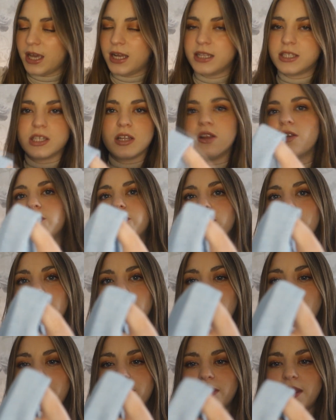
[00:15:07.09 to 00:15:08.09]
It's a
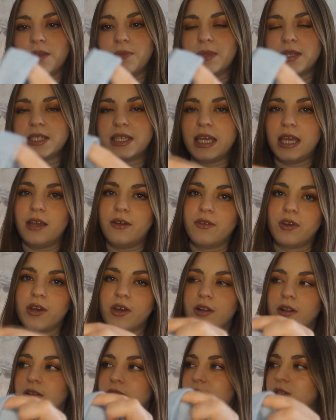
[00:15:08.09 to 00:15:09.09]
lovely thin
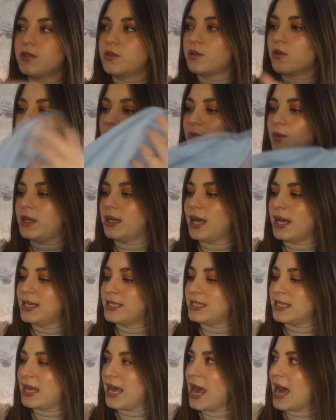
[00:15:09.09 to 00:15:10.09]
material, so it's going to be
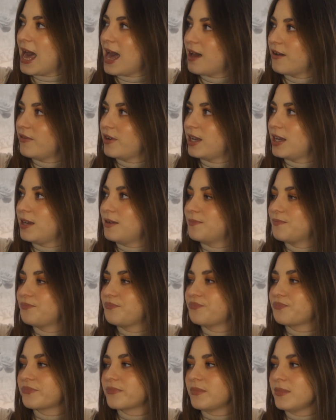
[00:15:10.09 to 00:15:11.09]
nice and airy.
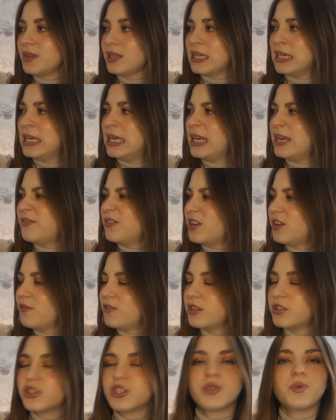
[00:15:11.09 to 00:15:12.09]
Even
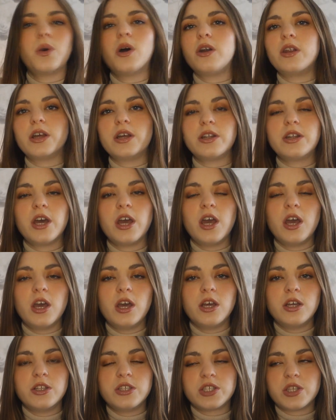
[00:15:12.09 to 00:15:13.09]
if you just wanted
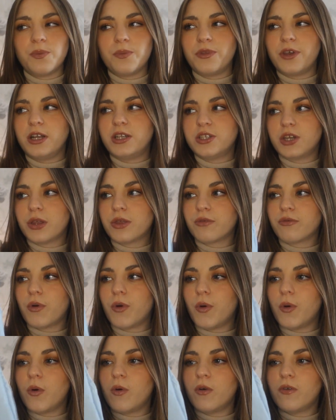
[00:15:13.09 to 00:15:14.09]
something to
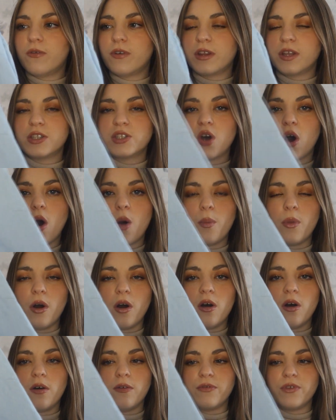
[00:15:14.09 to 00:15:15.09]
throw over the top
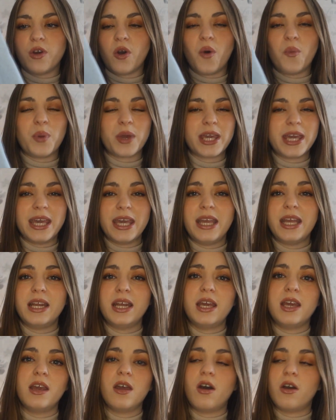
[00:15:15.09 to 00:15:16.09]
of your
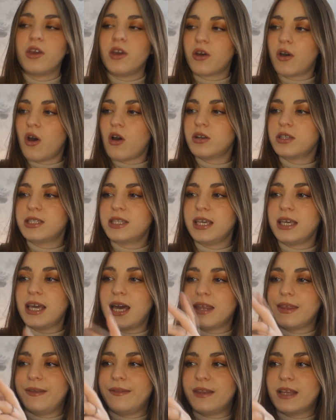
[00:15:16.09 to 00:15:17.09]
bikini or your cossie,
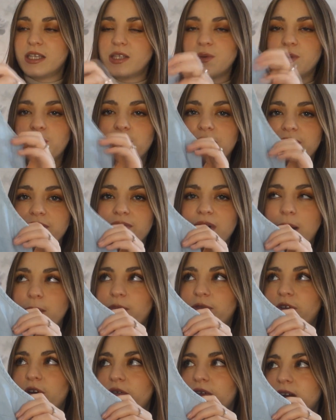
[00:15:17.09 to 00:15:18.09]
I think this will be
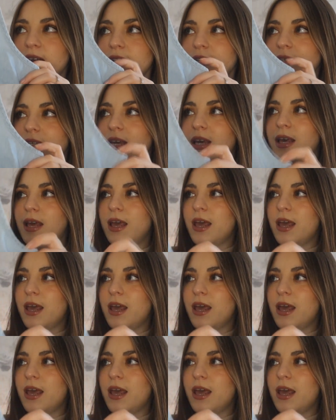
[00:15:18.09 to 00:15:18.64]
fab for it.